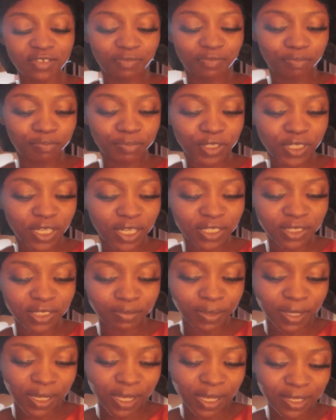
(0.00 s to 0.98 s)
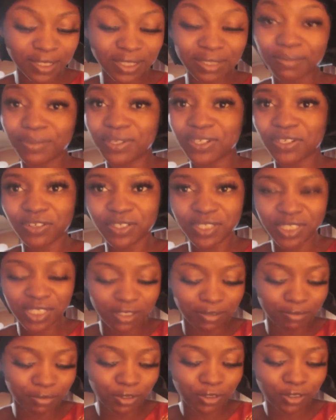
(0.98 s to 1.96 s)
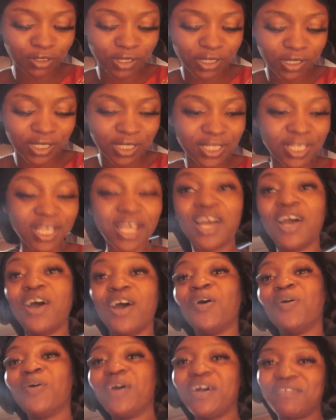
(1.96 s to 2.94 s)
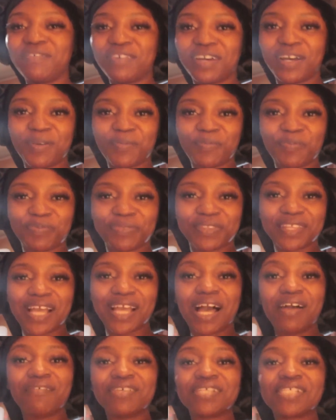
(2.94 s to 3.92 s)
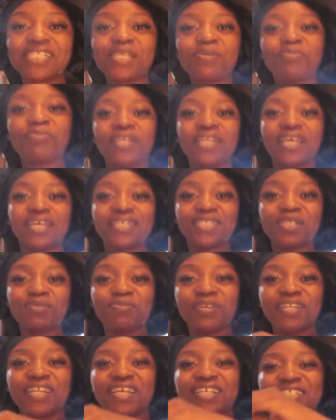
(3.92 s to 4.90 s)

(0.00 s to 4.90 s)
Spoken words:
to charge it back because I'm in a hotel. I'm not used to this. Whatever. I've been sleeping and sleeping